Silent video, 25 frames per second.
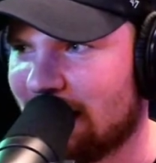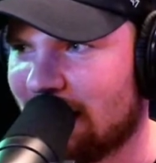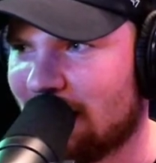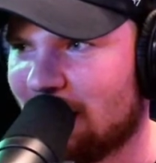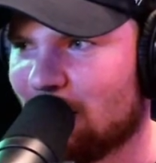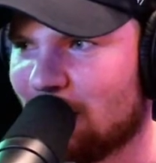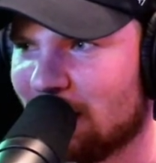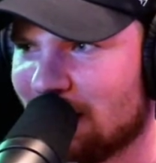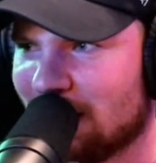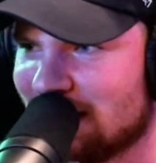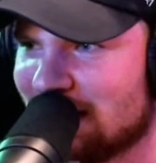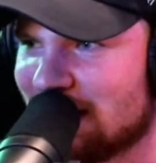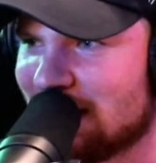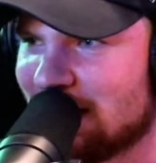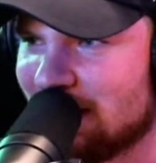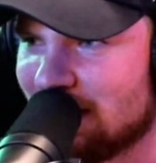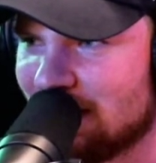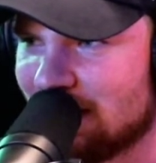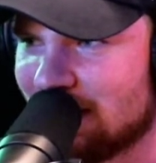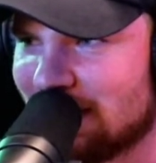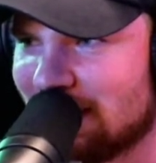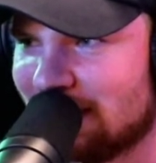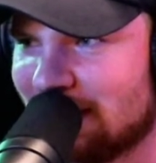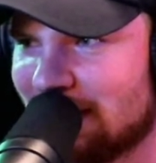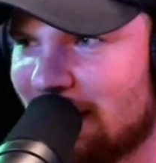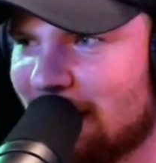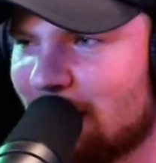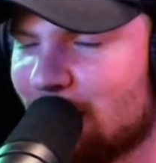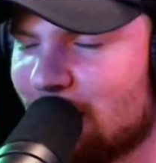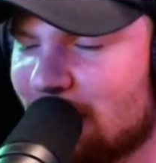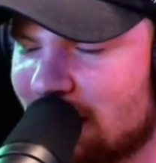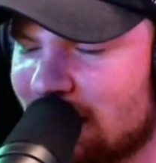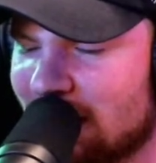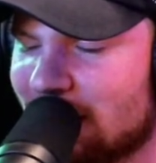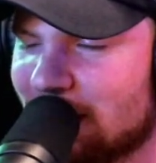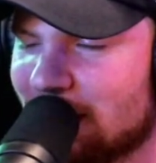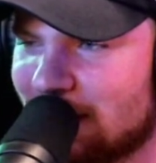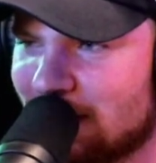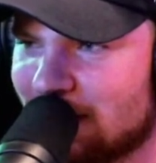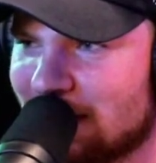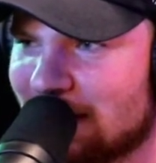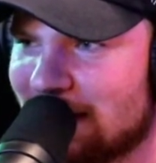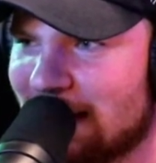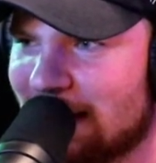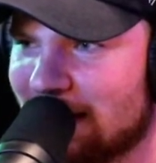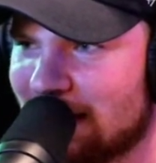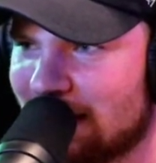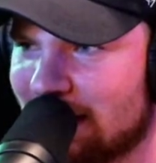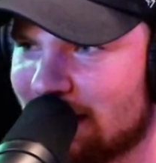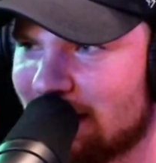"I want to see you. I want to hear you
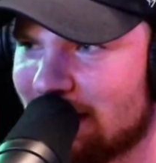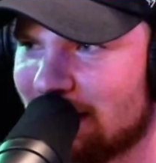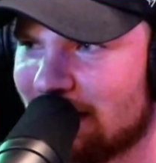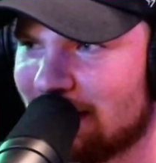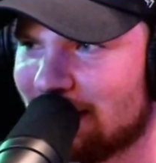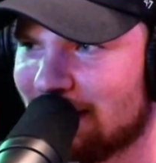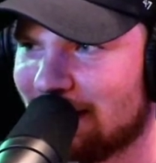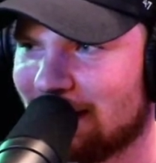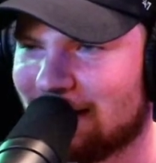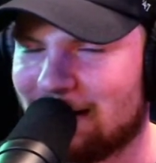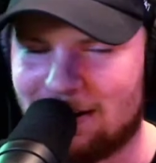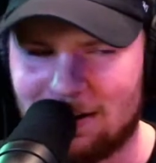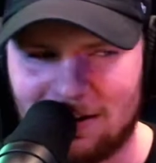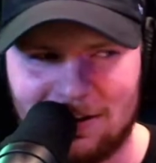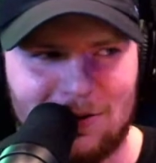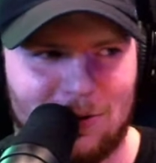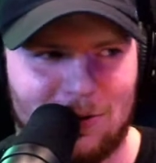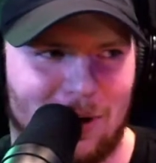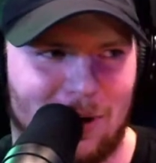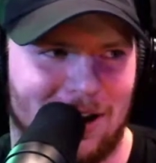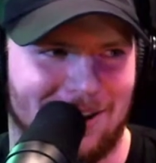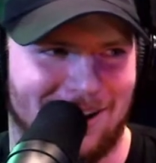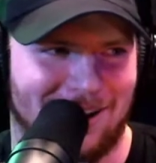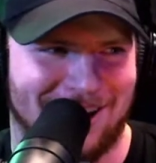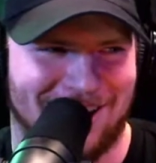say it," like he did in Twilight.